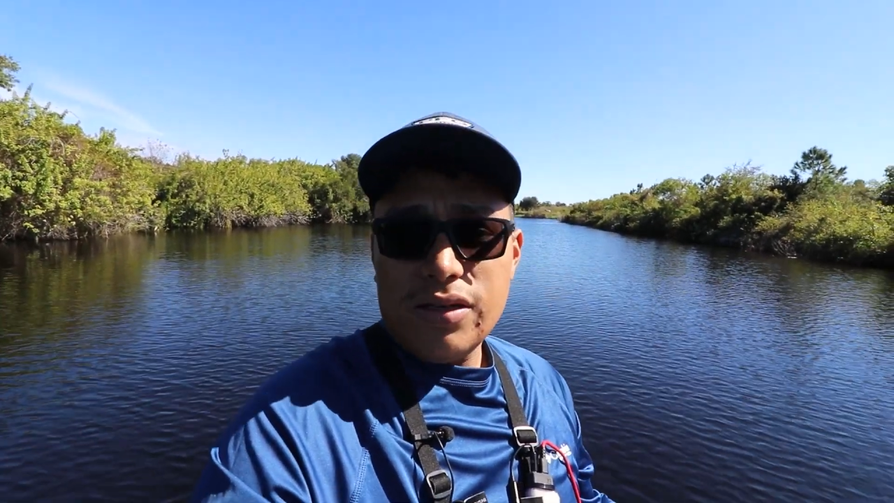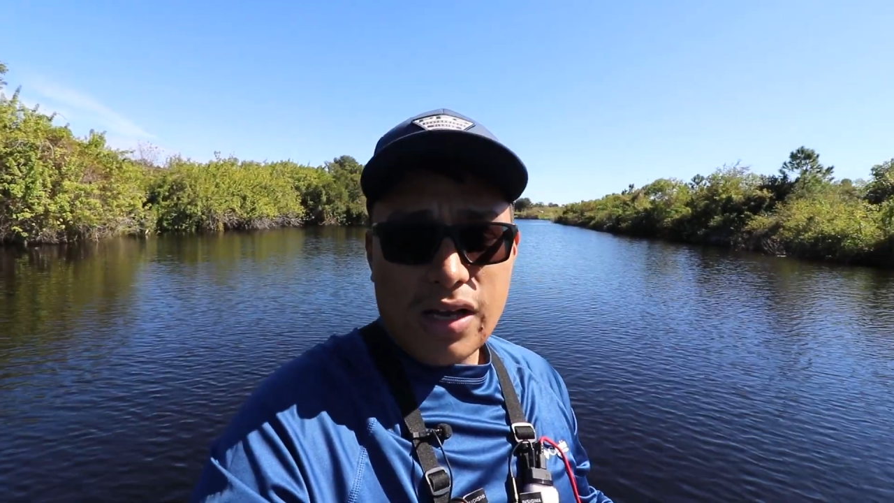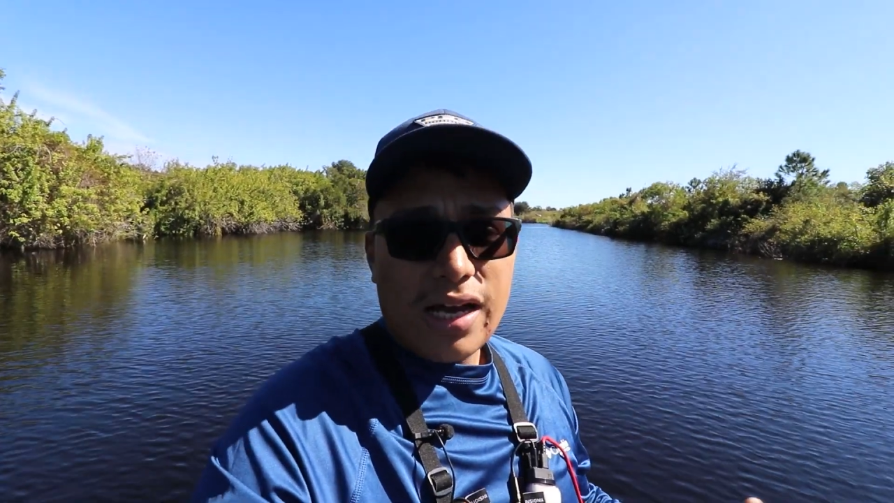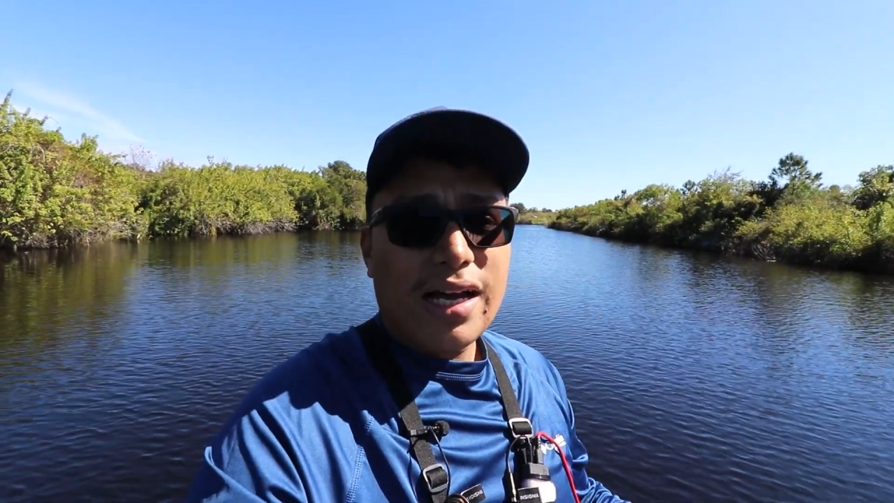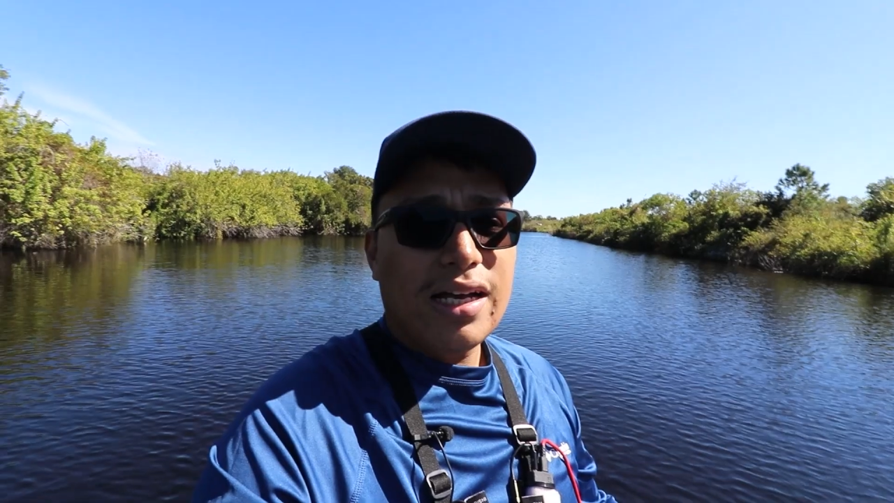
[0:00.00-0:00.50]

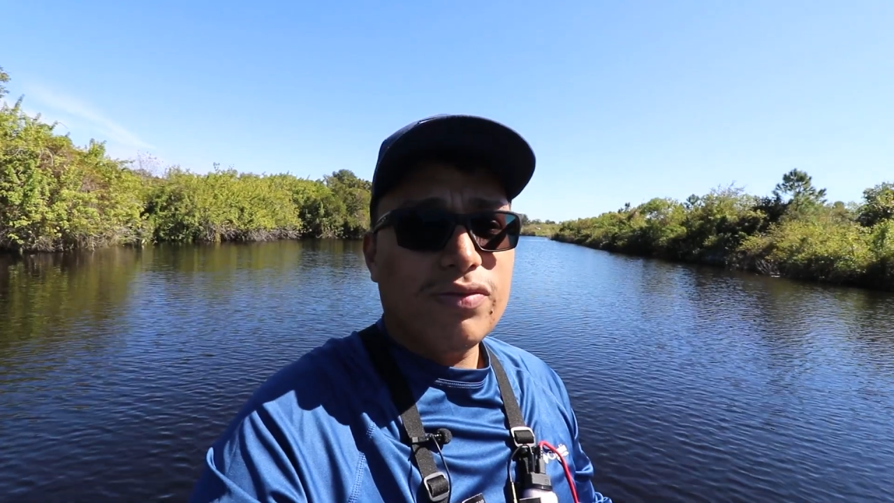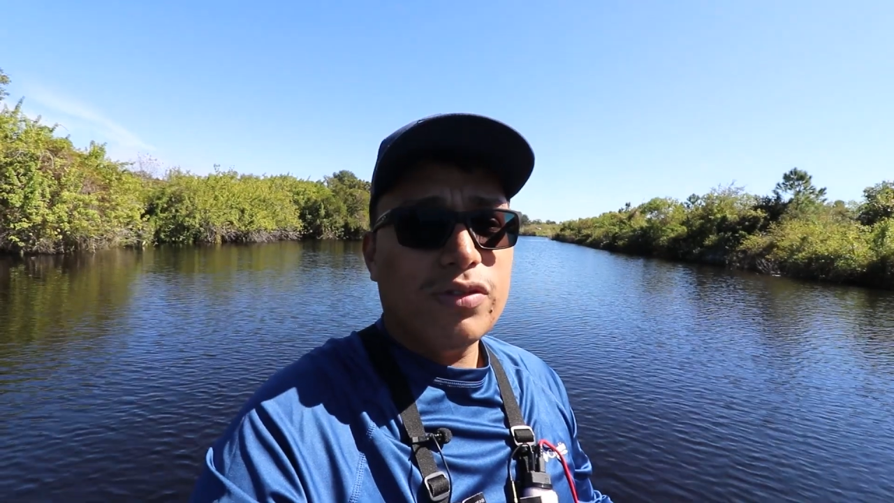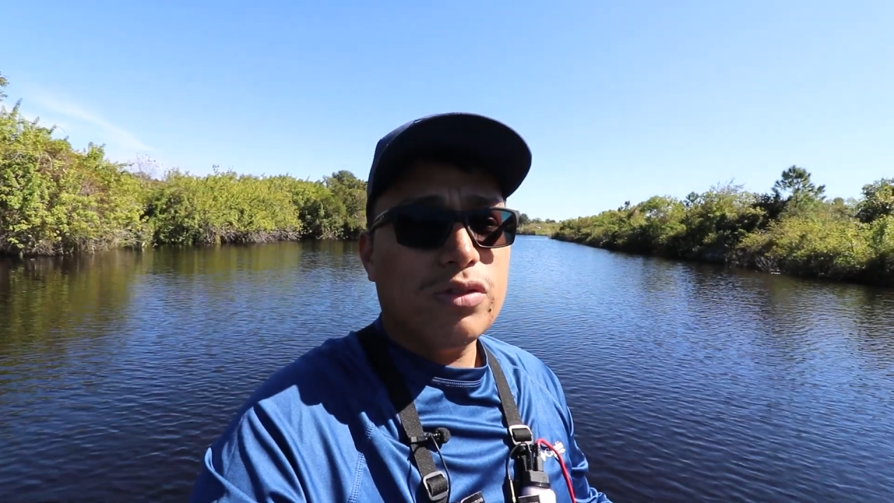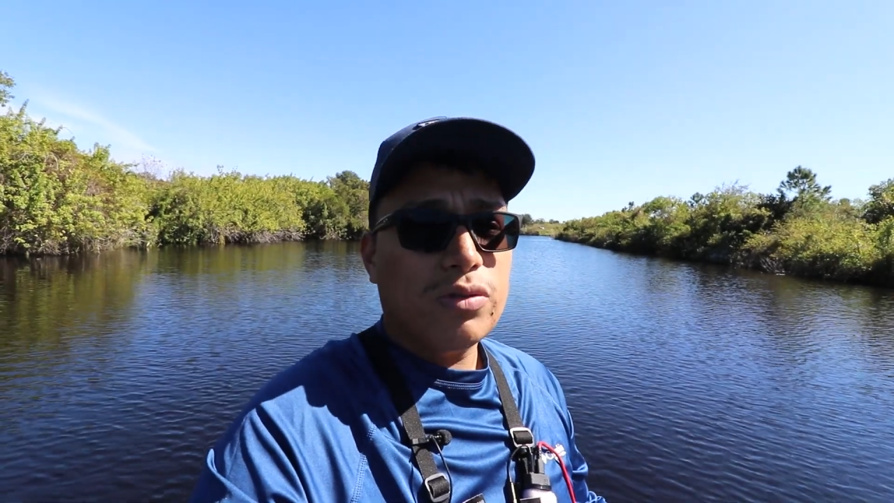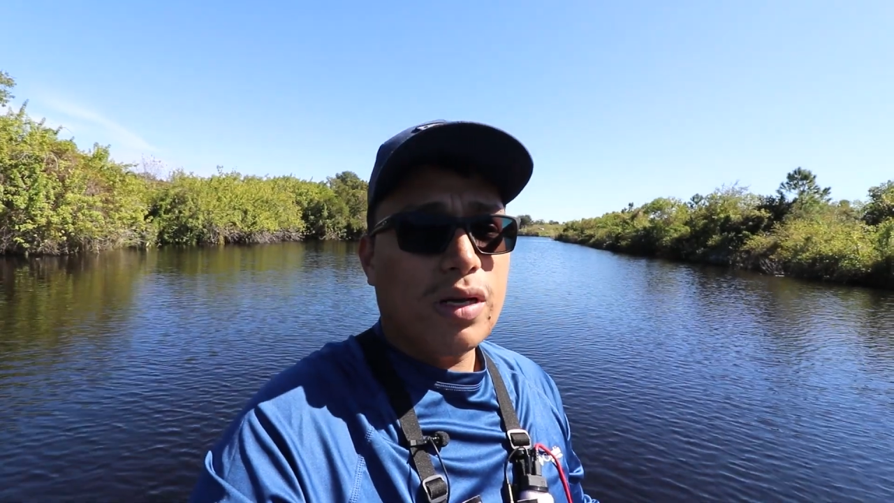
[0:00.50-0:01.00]
y'all guys
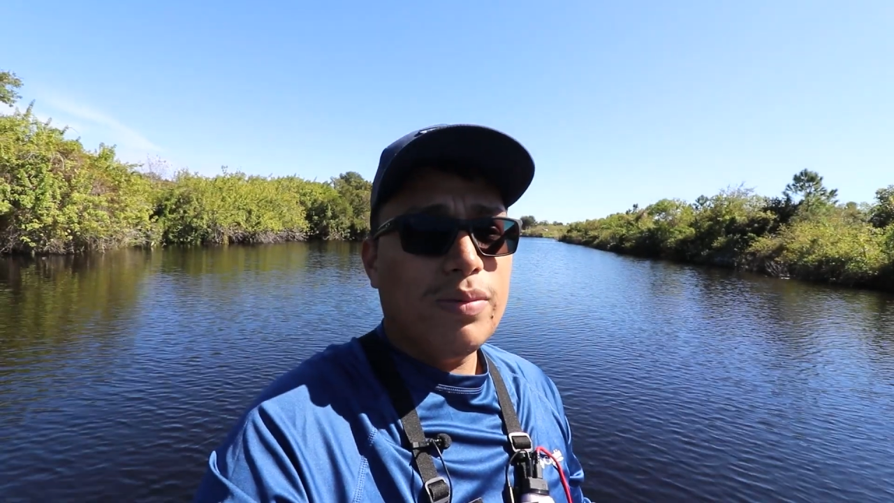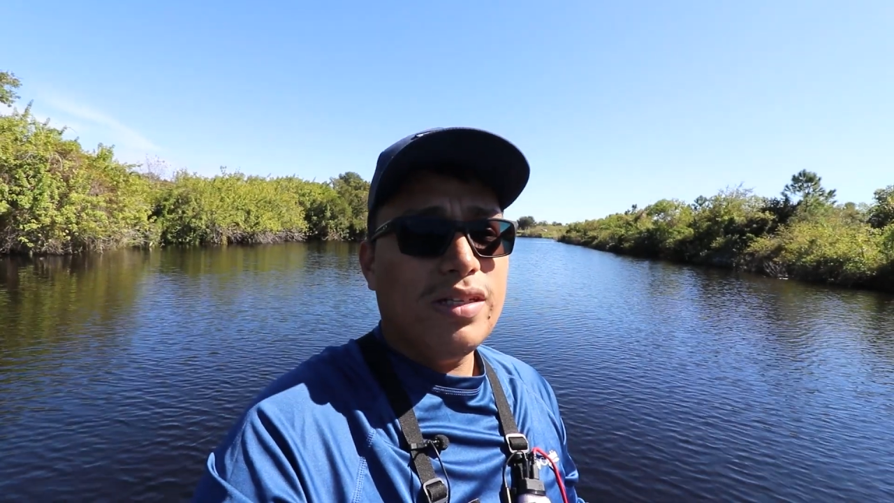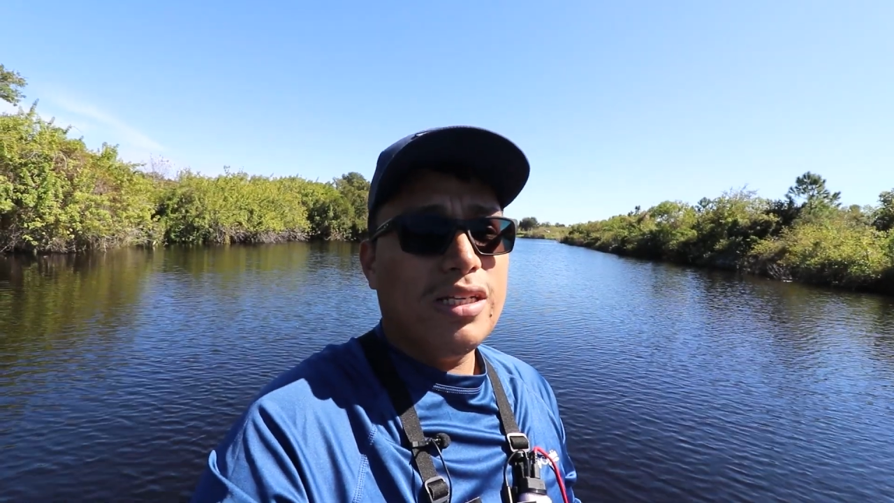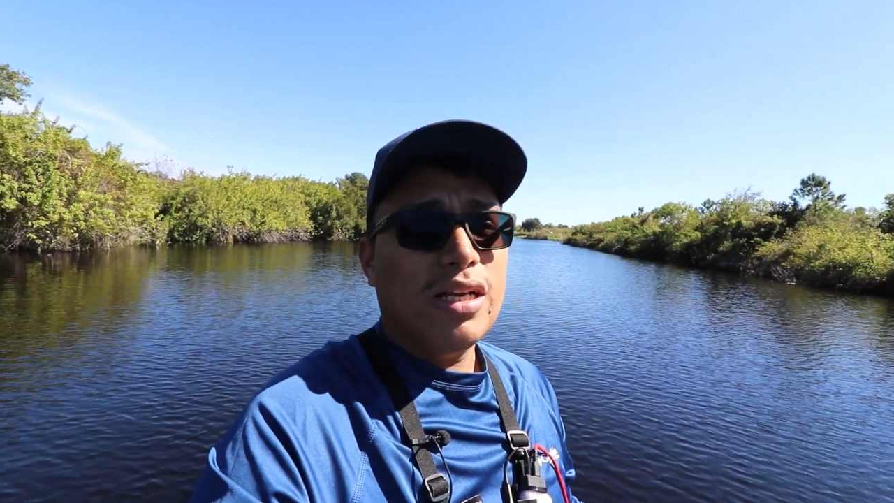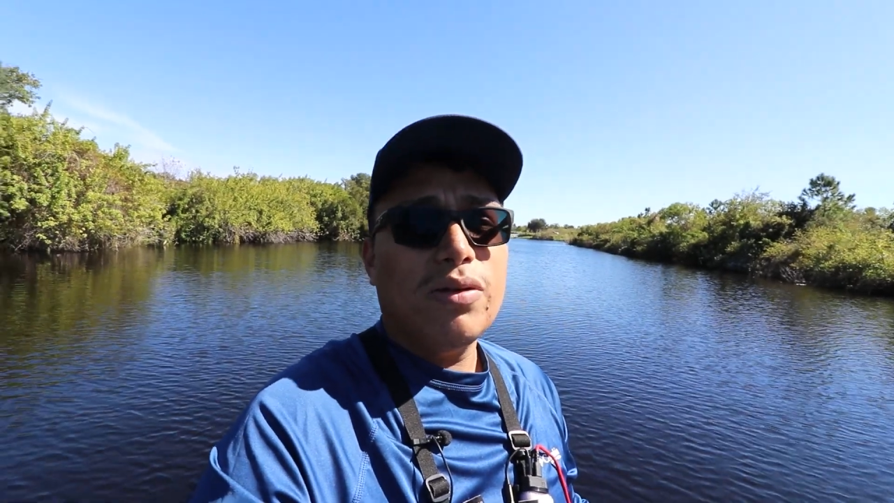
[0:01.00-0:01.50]
for subscribing
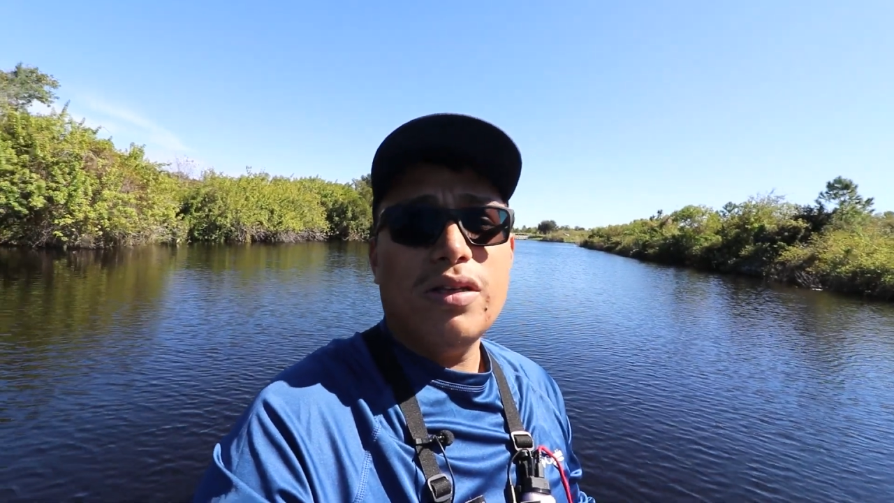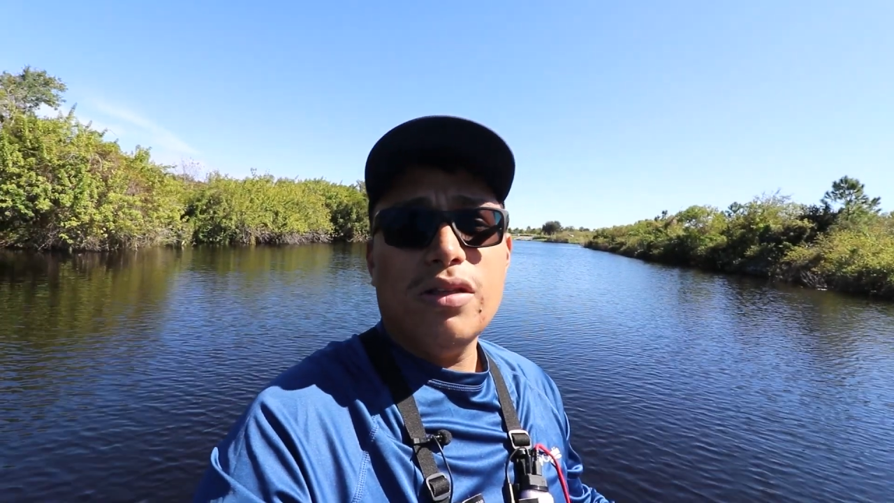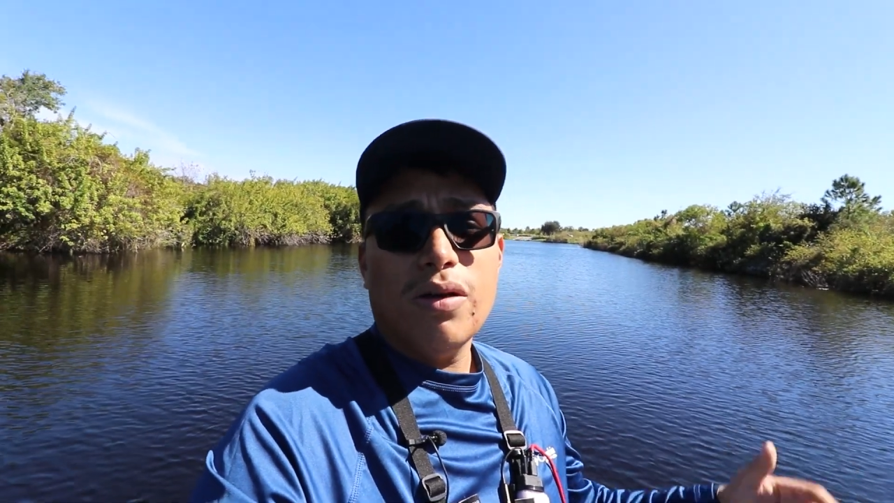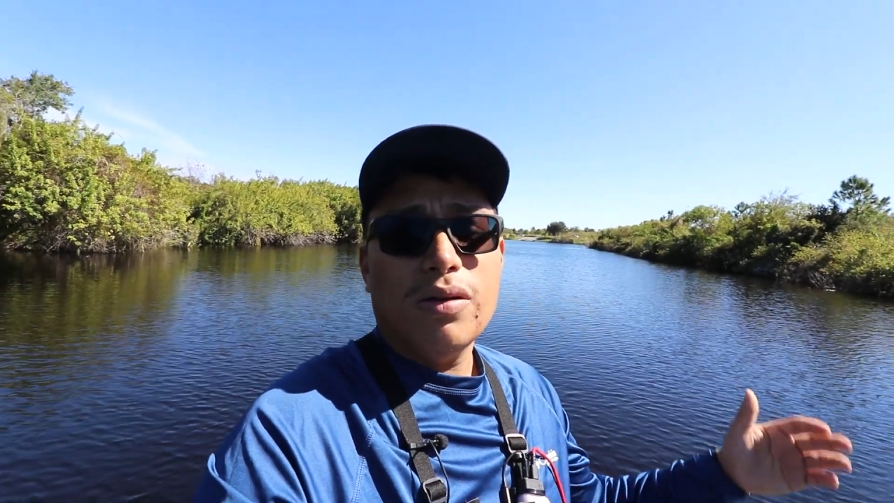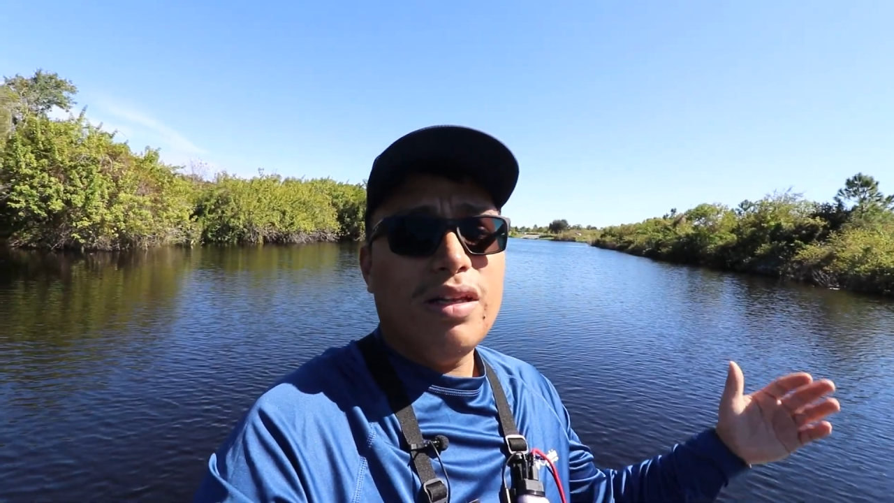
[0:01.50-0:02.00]
to the channel, and you know, know,